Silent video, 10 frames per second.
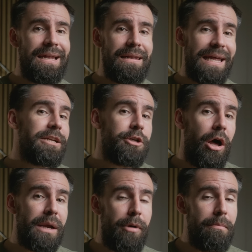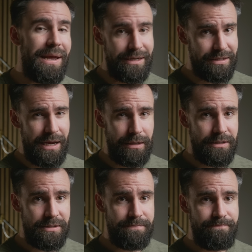let's talk about
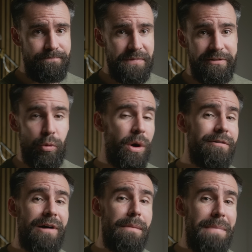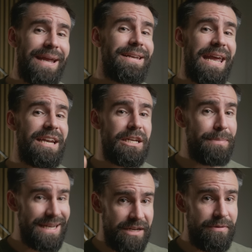Megascans. If you want to find Megascans
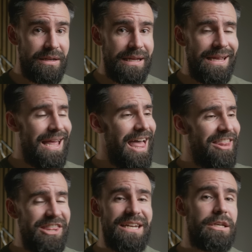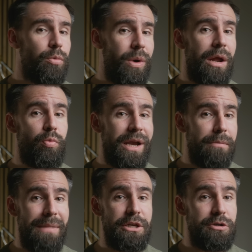specifically, this is what I
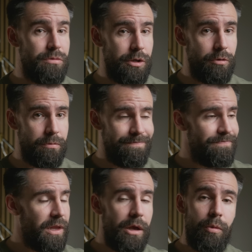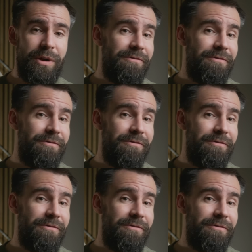recommend you do. With